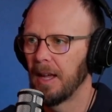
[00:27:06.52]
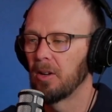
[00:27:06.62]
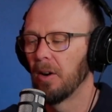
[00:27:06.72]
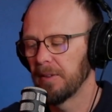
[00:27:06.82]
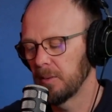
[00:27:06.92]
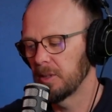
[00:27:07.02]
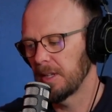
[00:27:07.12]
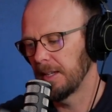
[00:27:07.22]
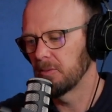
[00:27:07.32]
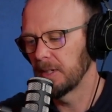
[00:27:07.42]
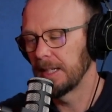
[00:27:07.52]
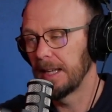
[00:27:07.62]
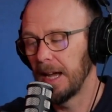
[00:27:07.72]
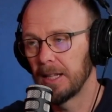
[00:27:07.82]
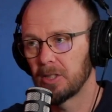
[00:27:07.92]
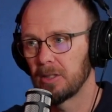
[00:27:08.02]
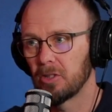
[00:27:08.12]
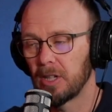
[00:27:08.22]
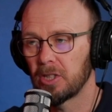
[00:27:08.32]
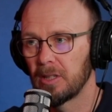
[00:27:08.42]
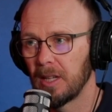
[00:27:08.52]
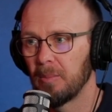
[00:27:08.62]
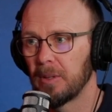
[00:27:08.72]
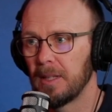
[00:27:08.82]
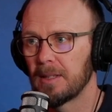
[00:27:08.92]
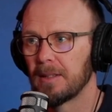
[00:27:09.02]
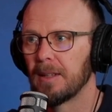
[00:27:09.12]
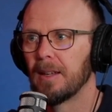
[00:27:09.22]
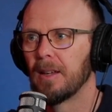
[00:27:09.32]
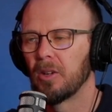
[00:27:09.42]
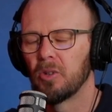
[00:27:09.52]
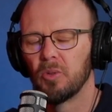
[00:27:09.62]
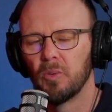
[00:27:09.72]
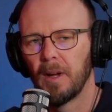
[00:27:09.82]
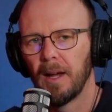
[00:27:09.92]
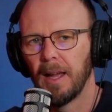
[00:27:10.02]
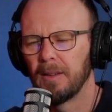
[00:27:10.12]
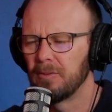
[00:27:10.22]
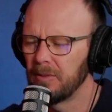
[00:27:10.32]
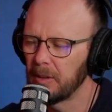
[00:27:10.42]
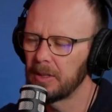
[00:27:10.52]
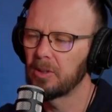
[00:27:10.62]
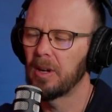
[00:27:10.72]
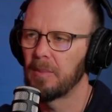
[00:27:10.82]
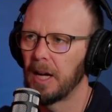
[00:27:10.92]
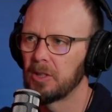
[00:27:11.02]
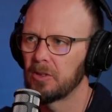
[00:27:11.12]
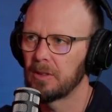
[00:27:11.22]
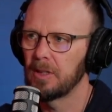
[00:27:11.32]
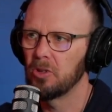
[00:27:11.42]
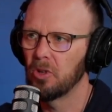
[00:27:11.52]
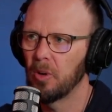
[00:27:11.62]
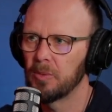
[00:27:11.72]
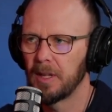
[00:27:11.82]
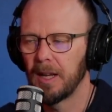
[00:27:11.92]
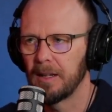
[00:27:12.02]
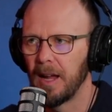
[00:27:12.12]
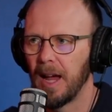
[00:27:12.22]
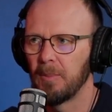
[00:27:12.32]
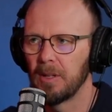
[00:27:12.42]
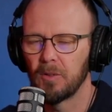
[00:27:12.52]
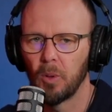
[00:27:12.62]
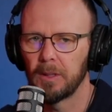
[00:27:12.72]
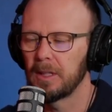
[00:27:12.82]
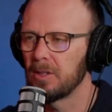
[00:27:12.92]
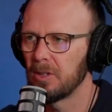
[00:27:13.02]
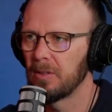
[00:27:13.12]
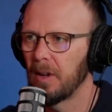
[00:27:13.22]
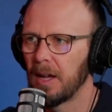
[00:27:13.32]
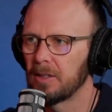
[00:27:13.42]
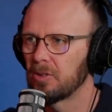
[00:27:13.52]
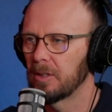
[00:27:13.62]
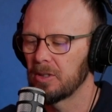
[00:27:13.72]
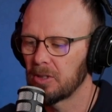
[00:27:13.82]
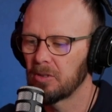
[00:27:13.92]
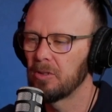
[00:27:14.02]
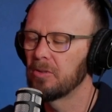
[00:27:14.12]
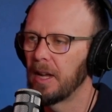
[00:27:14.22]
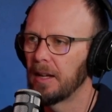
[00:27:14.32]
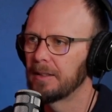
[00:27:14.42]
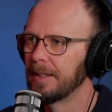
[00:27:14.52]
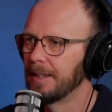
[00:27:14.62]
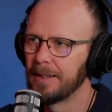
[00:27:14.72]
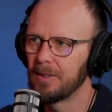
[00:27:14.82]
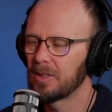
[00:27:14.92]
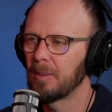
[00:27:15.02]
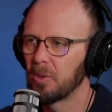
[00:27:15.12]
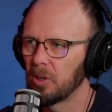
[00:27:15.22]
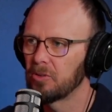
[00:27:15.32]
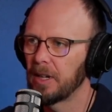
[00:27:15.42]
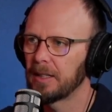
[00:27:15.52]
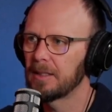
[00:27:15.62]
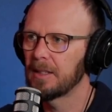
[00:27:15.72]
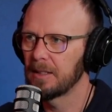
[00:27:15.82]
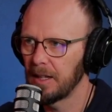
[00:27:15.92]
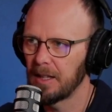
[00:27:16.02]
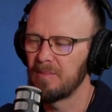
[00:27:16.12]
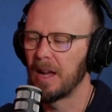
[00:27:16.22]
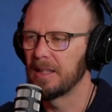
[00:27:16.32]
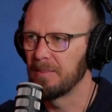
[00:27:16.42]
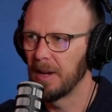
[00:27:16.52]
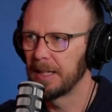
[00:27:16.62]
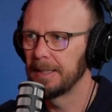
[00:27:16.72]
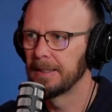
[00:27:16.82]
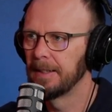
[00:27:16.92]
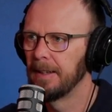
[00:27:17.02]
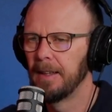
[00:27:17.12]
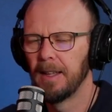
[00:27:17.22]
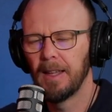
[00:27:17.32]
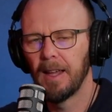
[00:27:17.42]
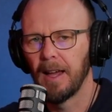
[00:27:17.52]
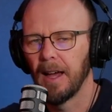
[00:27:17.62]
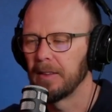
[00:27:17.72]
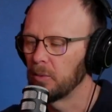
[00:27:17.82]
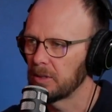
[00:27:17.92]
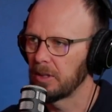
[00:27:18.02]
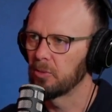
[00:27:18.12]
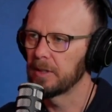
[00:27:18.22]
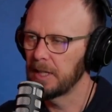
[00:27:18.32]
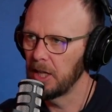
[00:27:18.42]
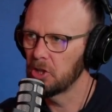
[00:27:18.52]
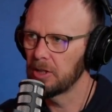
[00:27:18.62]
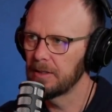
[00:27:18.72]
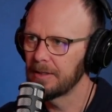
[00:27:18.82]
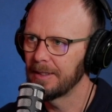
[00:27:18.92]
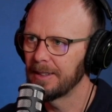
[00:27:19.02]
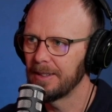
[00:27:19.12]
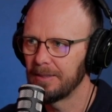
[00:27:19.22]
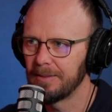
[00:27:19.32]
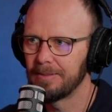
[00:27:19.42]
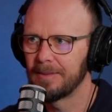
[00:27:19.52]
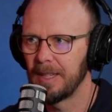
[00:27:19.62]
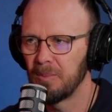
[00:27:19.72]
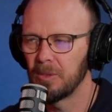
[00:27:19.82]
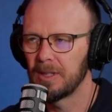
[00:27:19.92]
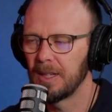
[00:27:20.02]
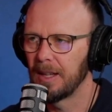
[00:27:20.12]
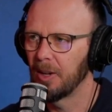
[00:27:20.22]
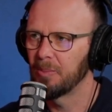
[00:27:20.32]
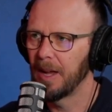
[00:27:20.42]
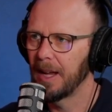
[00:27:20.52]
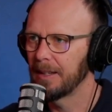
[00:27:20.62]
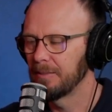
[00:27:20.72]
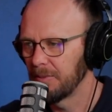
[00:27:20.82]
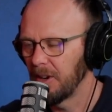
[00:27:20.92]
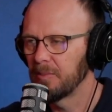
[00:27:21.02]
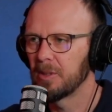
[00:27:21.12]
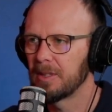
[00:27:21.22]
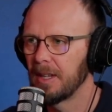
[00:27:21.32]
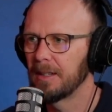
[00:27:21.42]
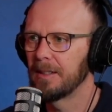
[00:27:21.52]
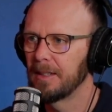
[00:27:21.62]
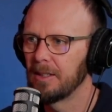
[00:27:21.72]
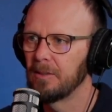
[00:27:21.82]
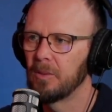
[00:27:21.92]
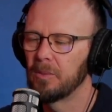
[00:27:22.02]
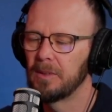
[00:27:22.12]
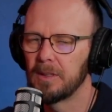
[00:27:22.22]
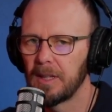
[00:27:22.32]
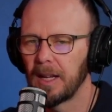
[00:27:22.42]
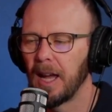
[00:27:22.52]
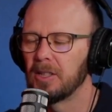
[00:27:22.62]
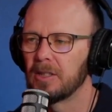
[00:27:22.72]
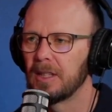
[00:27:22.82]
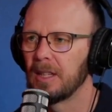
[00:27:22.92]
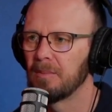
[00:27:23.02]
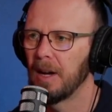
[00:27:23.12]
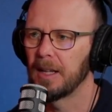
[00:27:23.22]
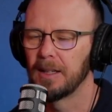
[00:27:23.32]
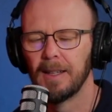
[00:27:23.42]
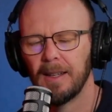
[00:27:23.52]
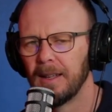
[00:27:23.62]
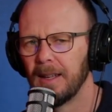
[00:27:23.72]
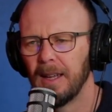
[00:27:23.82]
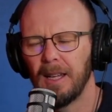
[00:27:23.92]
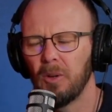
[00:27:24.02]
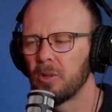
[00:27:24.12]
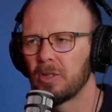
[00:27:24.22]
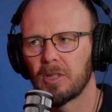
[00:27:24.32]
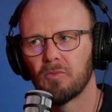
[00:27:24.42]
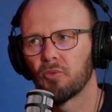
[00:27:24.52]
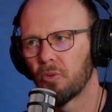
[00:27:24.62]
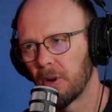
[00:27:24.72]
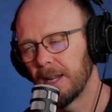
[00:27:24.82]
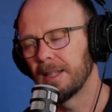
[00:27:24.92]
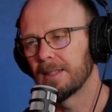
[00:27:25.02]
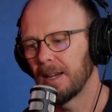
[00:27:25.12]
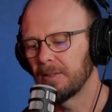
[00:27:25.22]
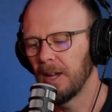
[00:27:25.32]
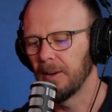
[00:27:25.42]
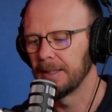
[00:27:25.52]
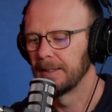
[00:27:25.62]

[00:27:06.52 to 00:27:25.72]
And often it was a really large construction companies who had very tight margins on their jobs. They had an army of quantity surveyors trying to screw down the subcontractors. That's how they made their money. There was a lot of retentions. You'd 10% held back and 5%, and then you take ages to get your money. And it was just really tough going.